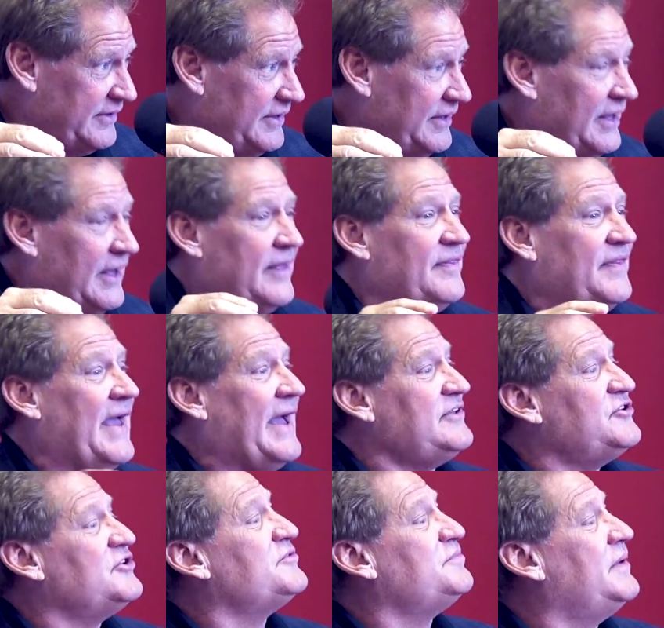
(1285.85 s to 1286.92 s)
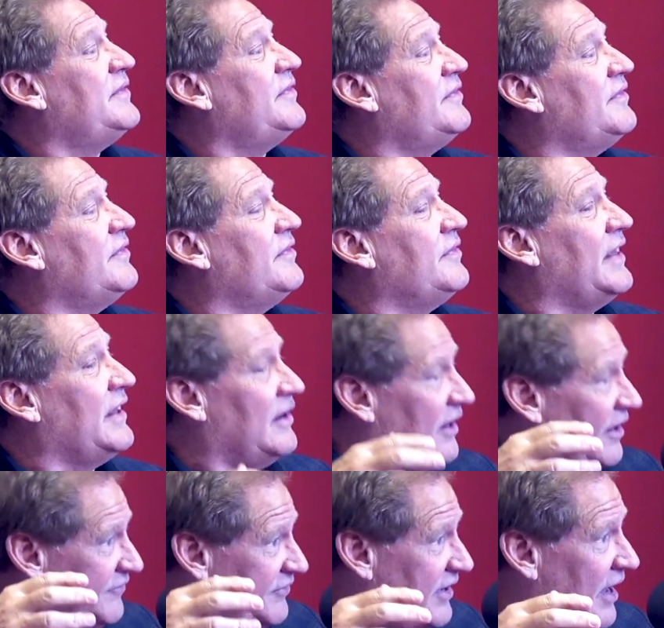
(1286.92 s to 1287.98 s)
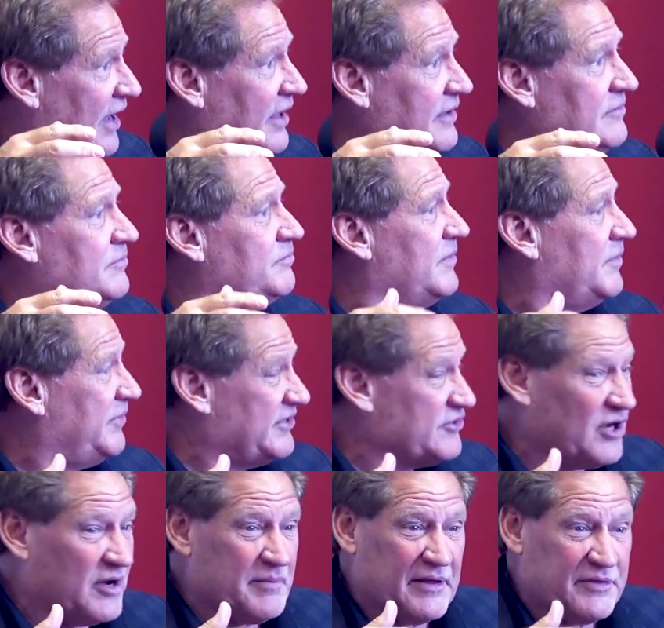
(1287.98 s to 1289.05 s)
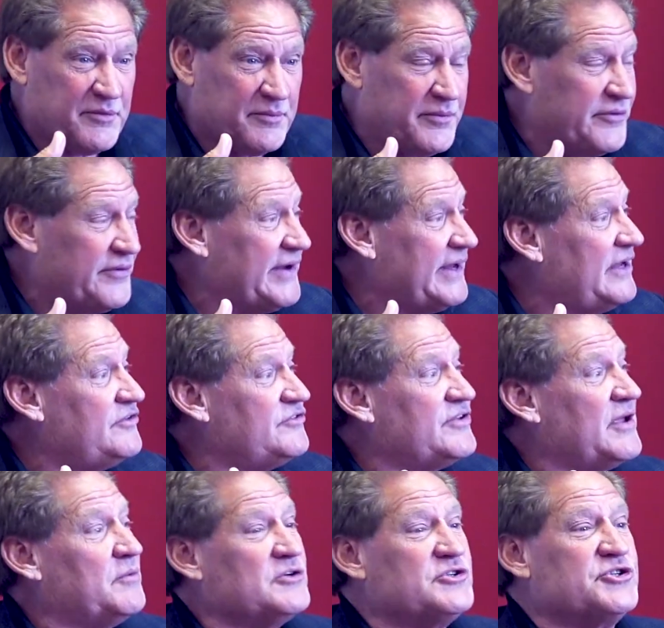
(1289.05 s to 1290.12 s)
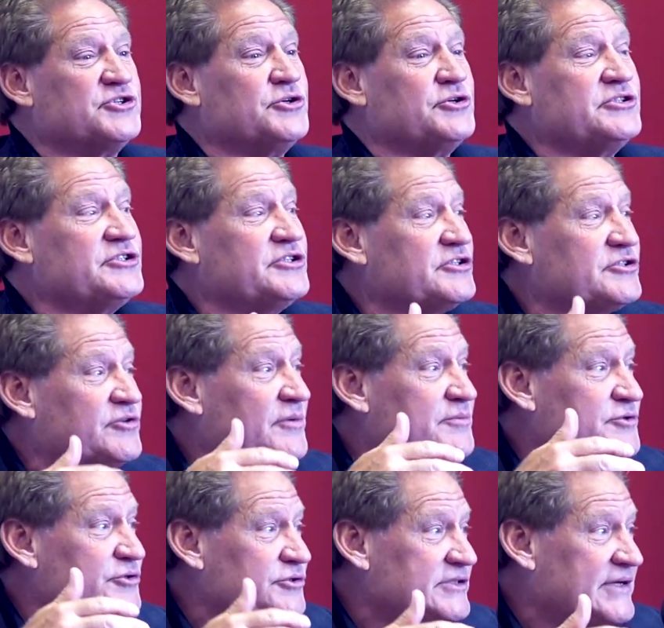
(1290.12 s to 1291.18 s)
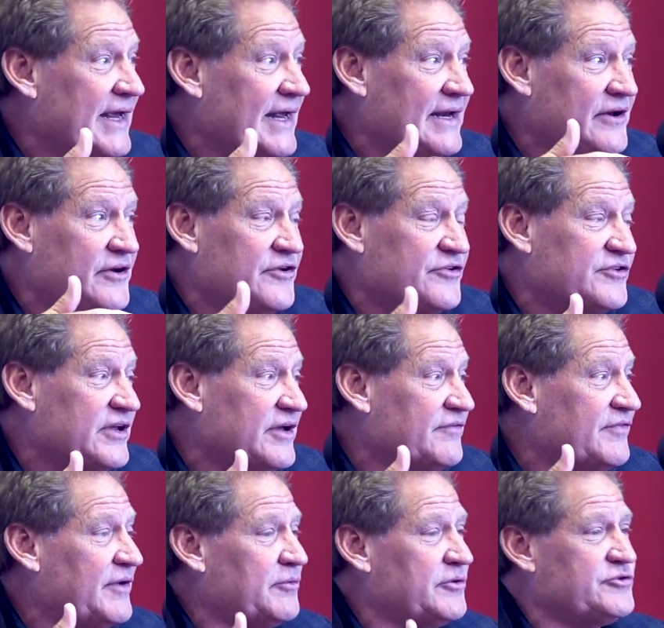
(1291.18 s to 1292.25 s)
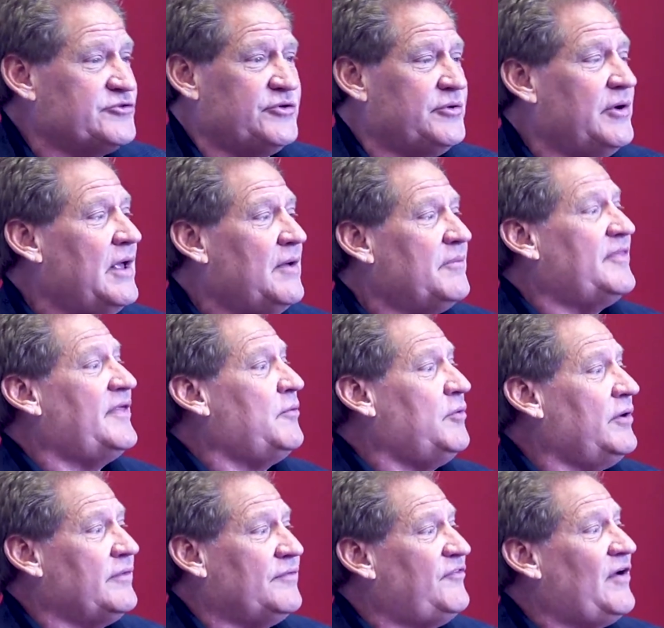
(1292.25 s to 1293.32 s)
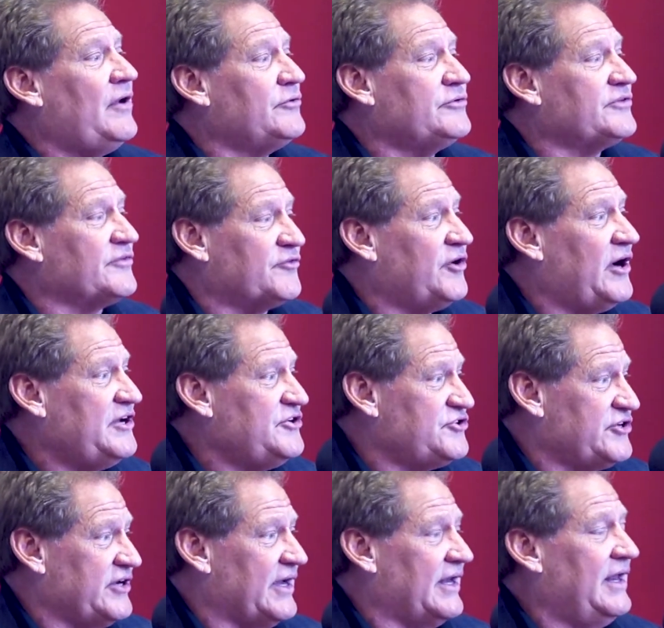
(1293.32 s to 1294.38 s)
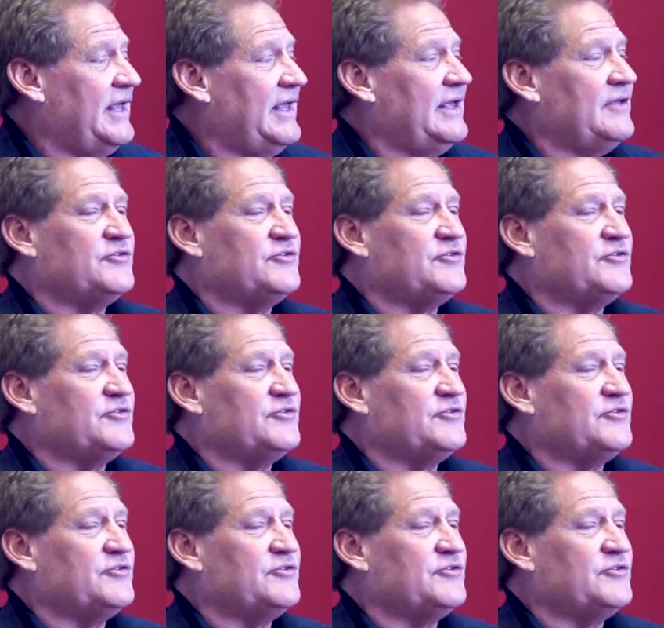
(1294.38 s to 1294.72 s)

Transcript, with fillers: Mm-hmm. That just meant they loved God. Remember, he talked about the Bereans. They would search the scriptures daily mm-hmm. to see if they were true, but they weren't followers of Christ yet. Mm-hmm.